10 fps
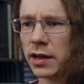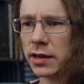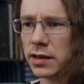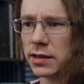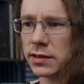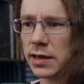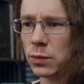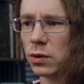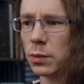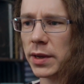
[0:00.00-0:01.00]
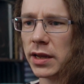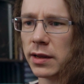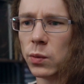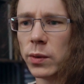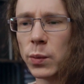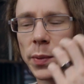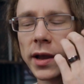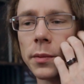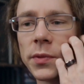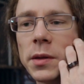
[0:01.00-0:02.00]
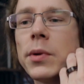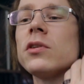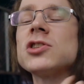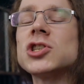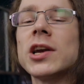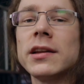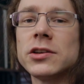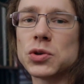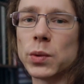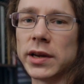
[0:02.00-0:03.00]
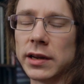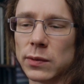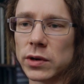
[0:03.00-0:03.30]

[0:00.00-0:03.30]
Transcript: That will be when we pick up the bonus challenge week,